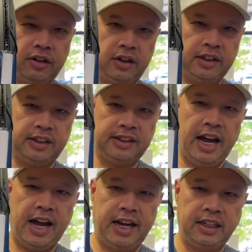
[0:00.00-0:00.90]
on the
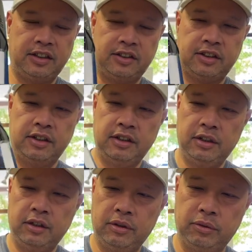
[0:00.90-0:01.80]
sides,
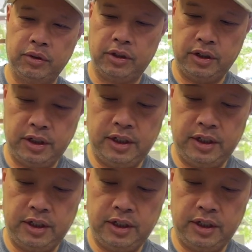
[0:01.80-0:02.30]
we're going to